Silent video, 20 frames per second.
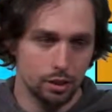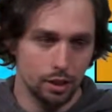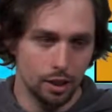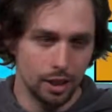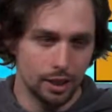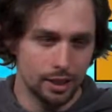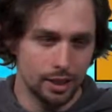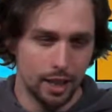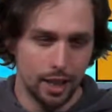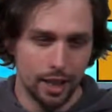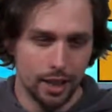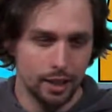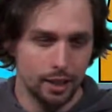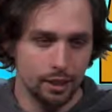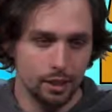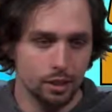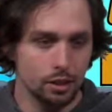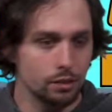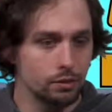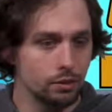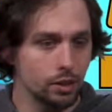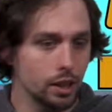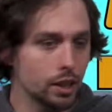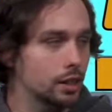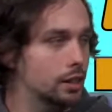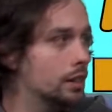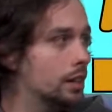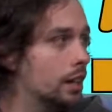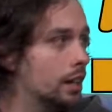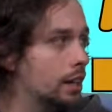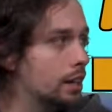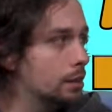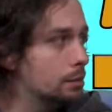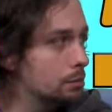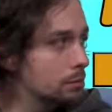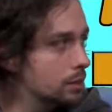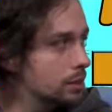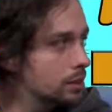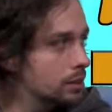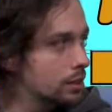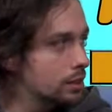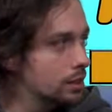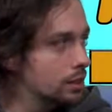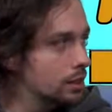like tiny little fucking games.